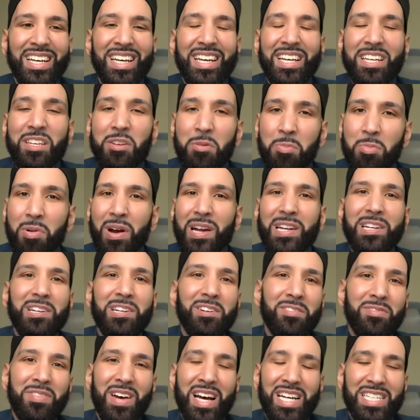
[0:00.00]
You break your
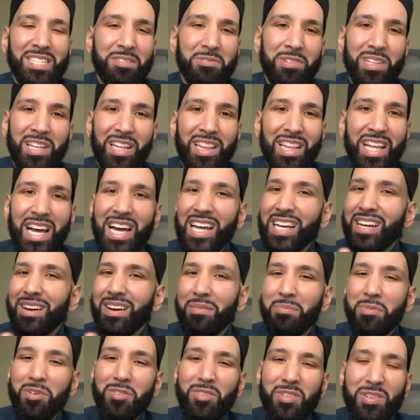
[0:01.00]
fast with Allah,
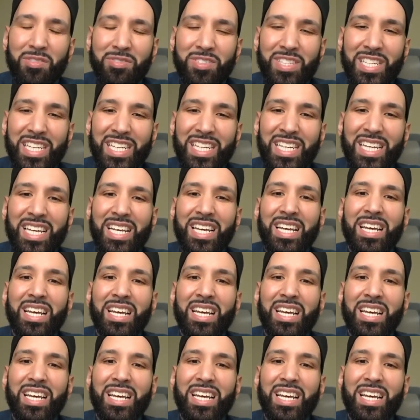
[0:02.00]
number 15.